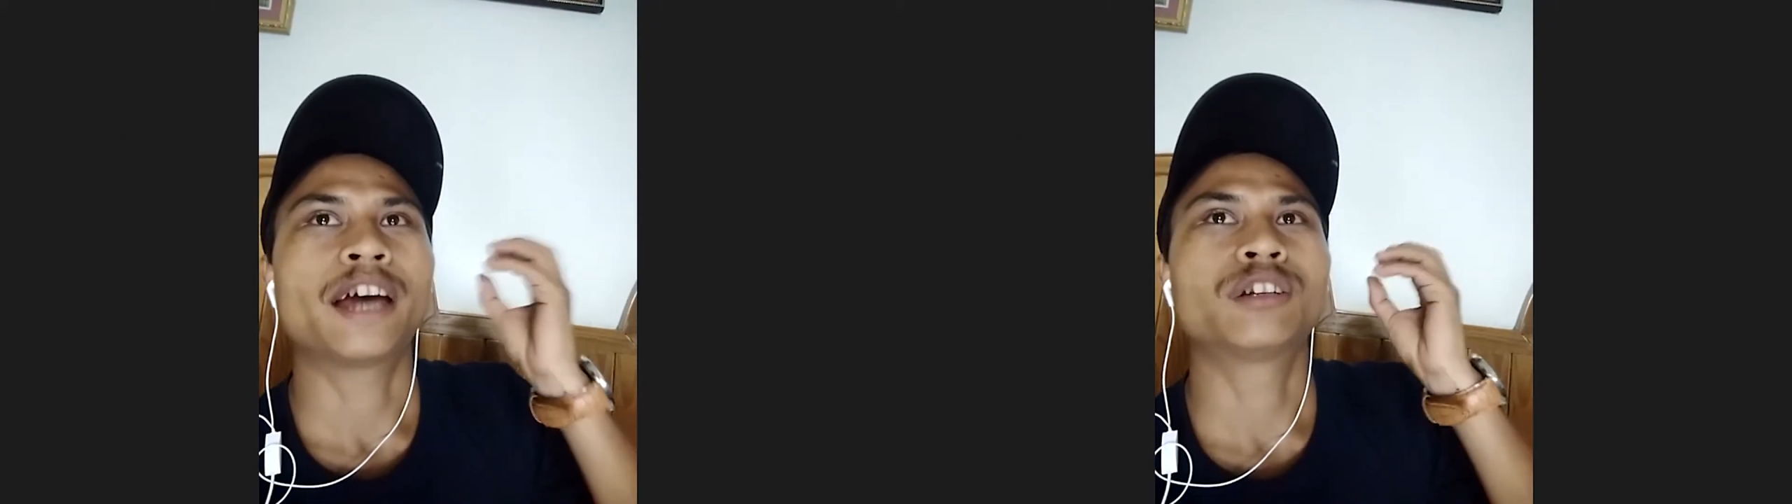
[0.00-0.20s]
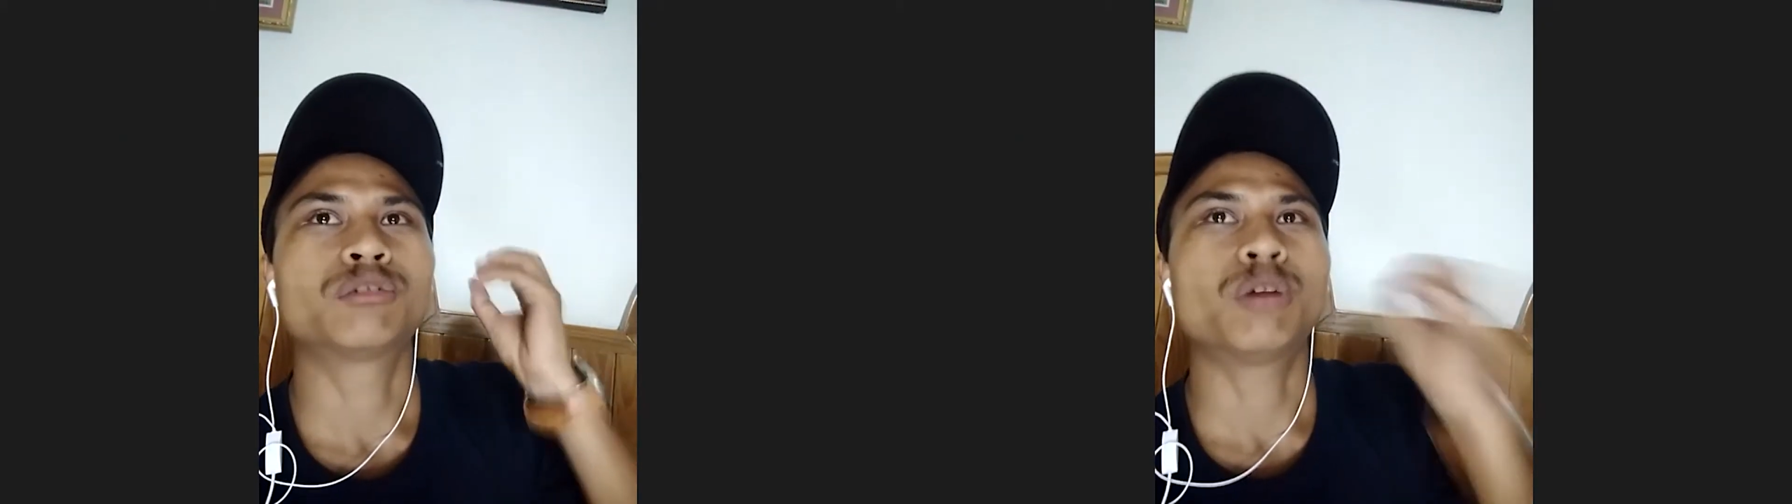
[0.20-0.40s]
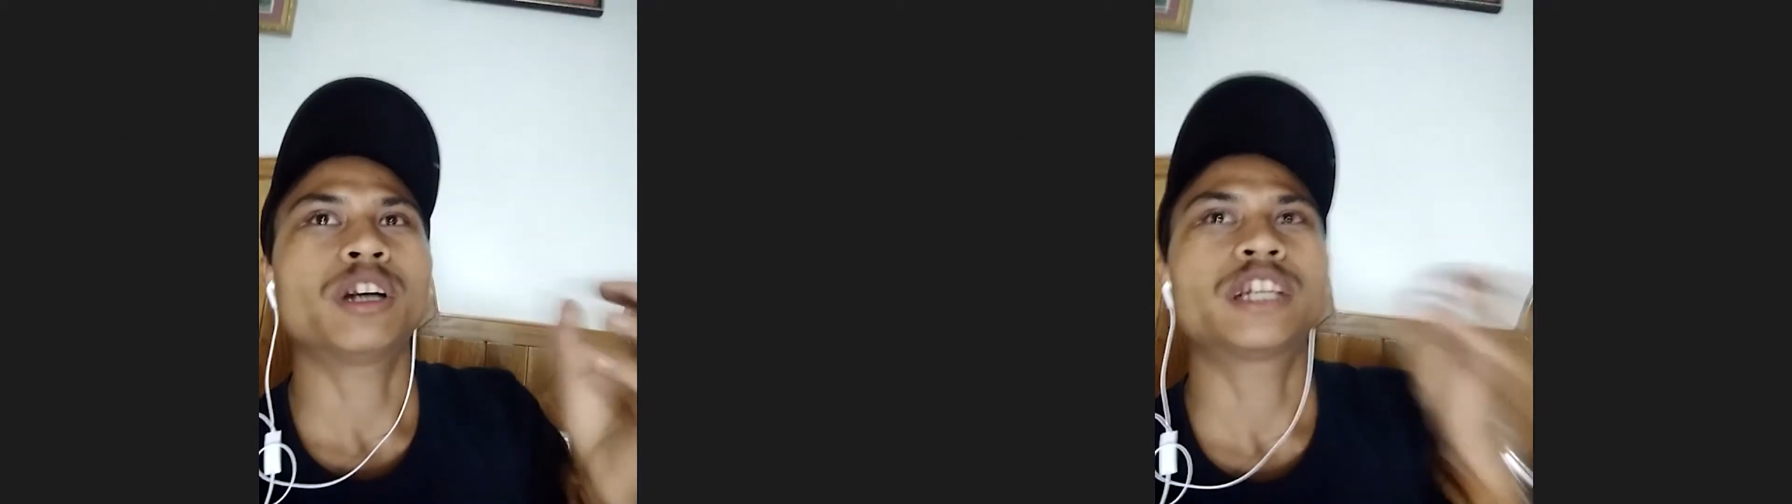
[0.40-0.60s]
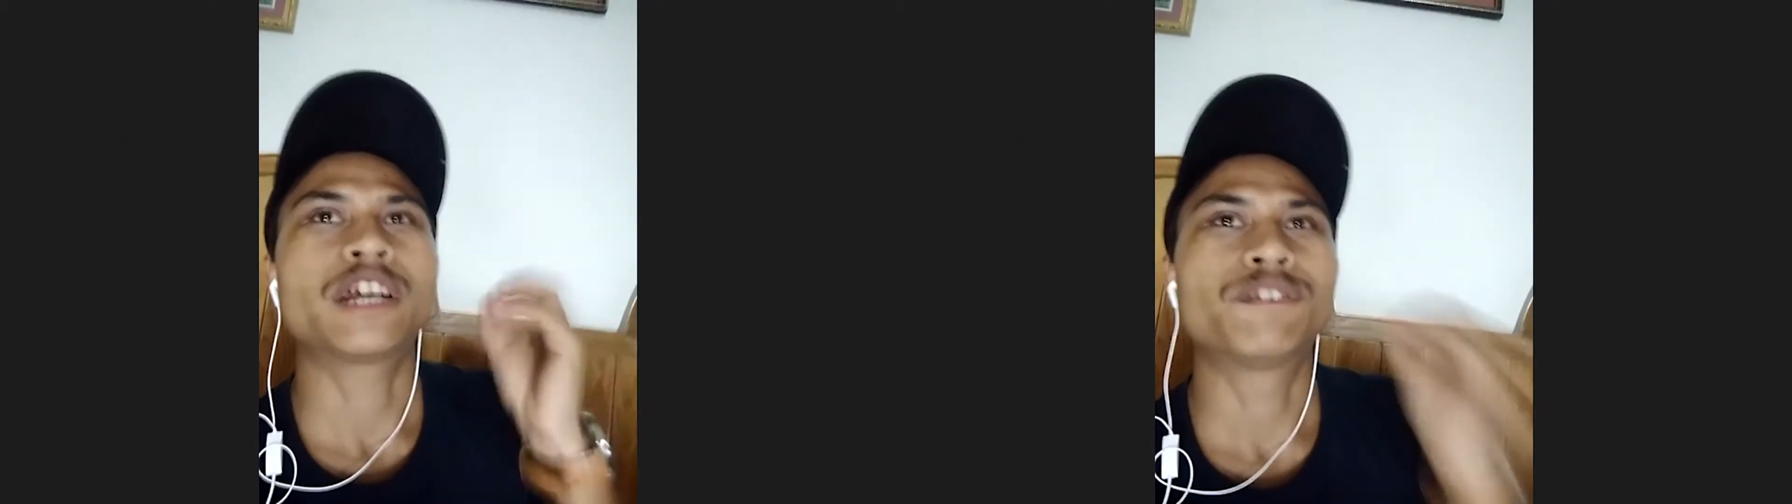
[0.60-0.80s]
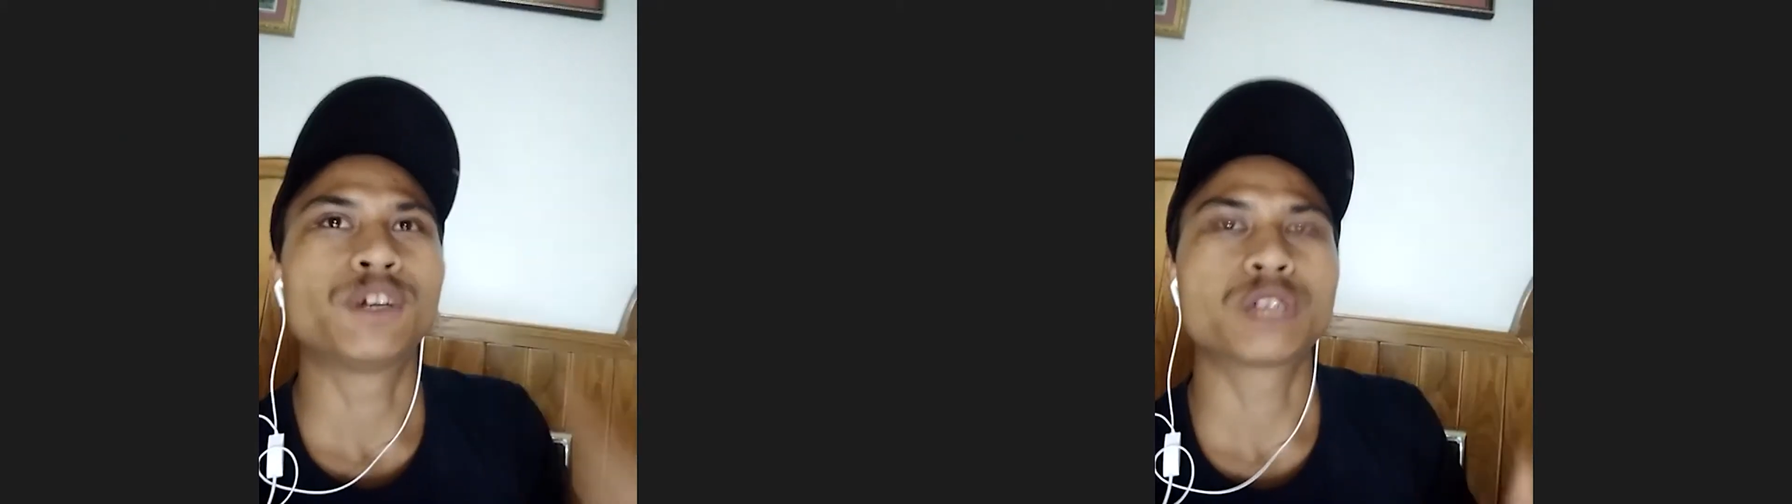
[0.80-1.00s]
what their
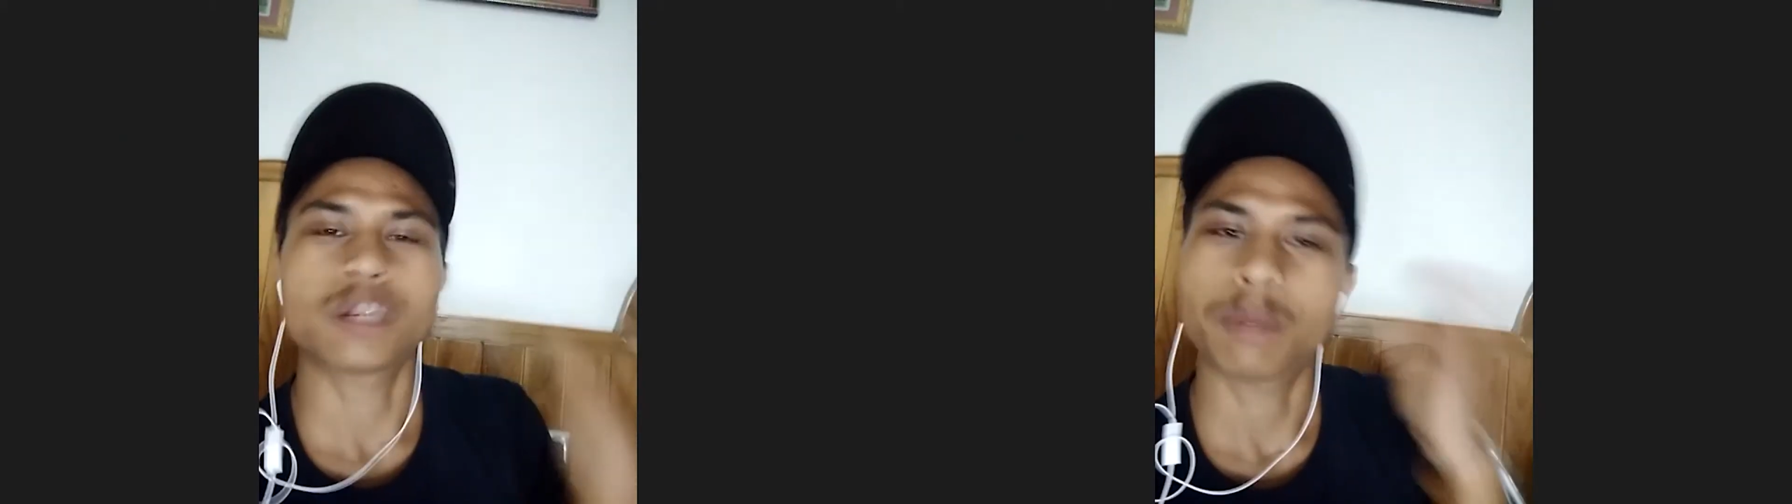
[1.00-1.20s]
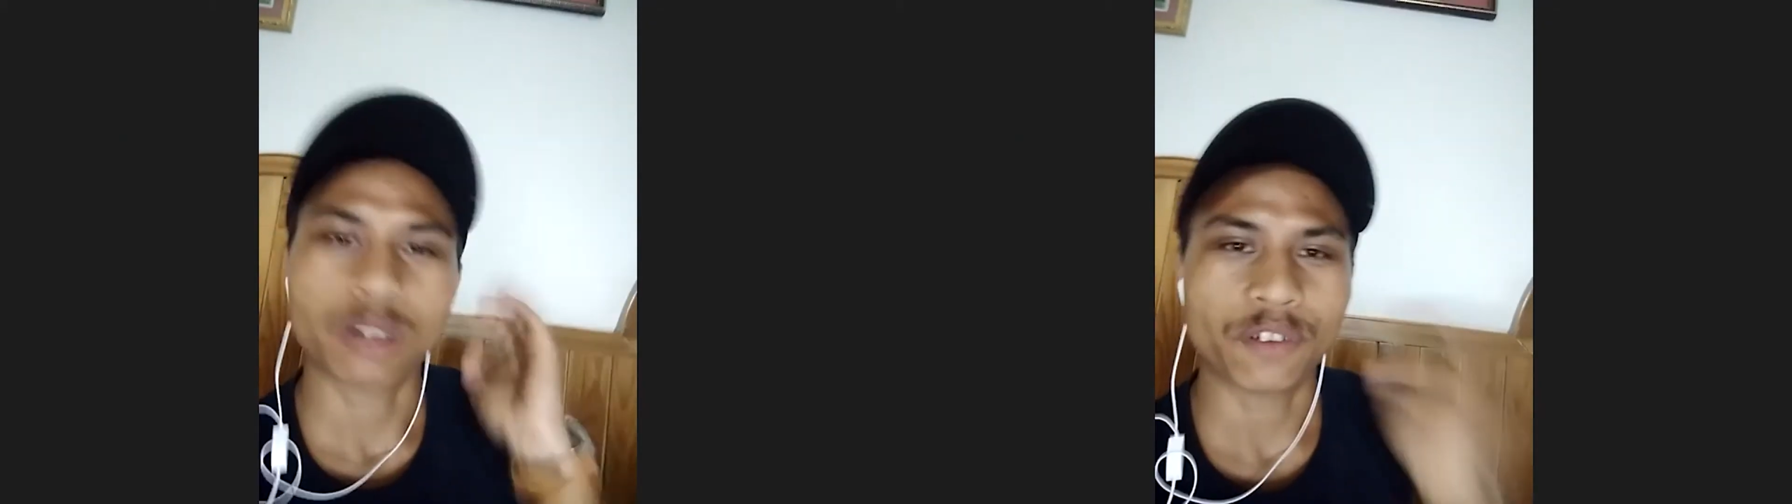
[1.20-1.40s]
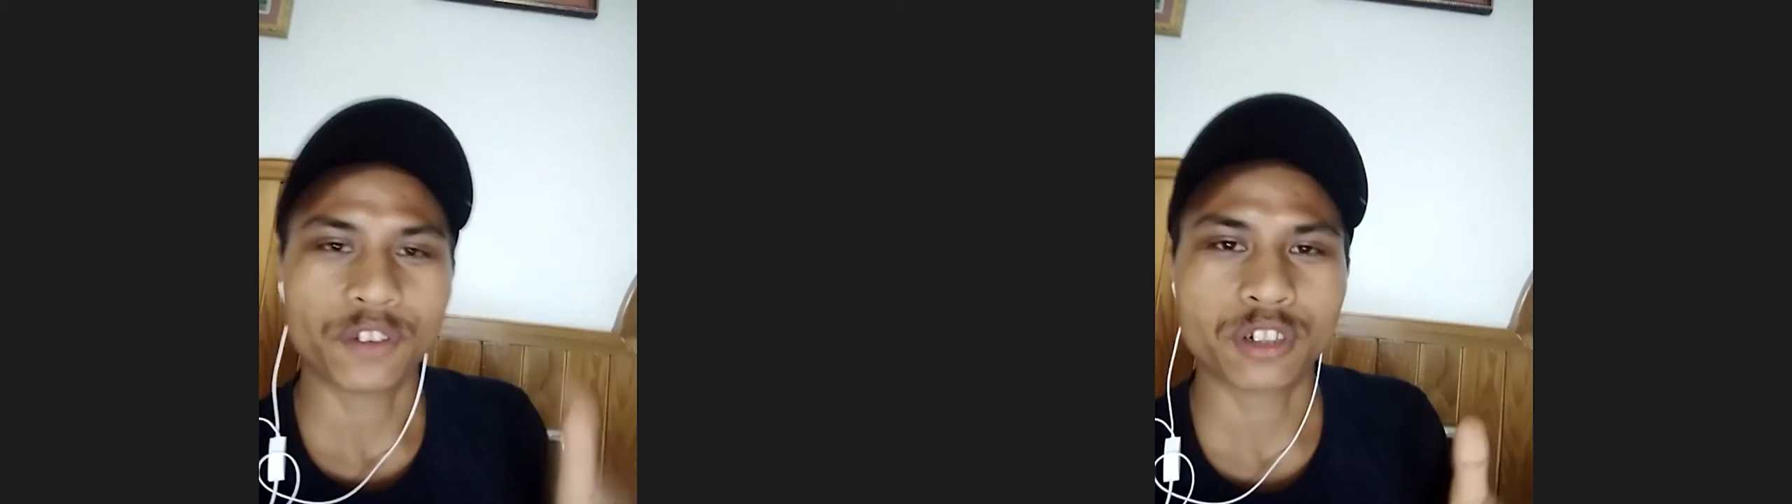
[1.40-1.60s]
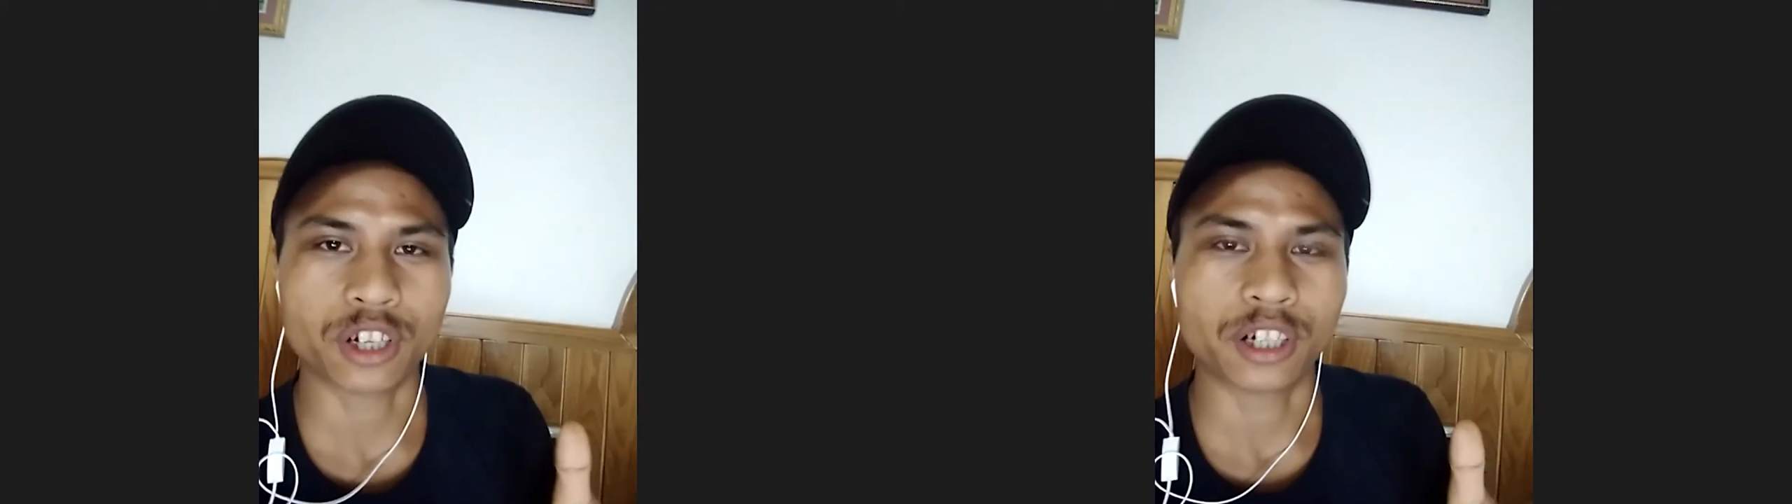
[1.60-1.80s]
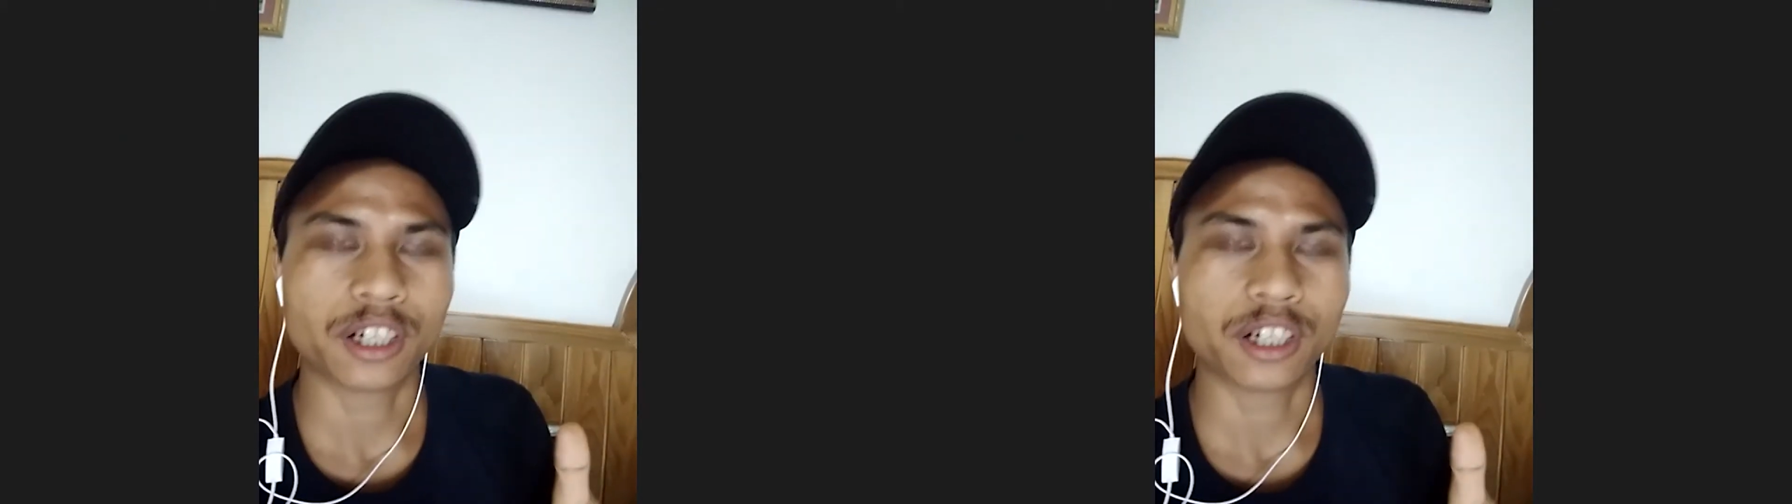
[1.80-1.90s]
views about the future.